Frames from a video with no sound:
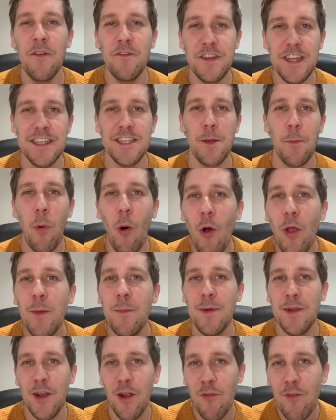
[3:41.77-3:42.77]
of
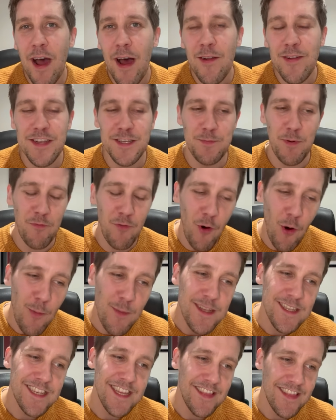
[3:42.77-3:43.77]
disappointment around his
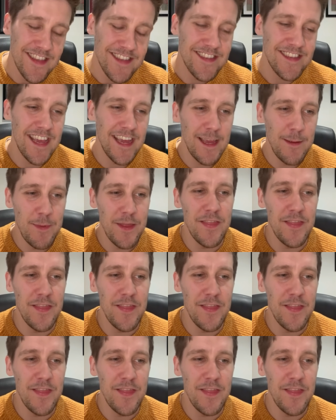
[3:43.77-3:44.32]
performance in this game,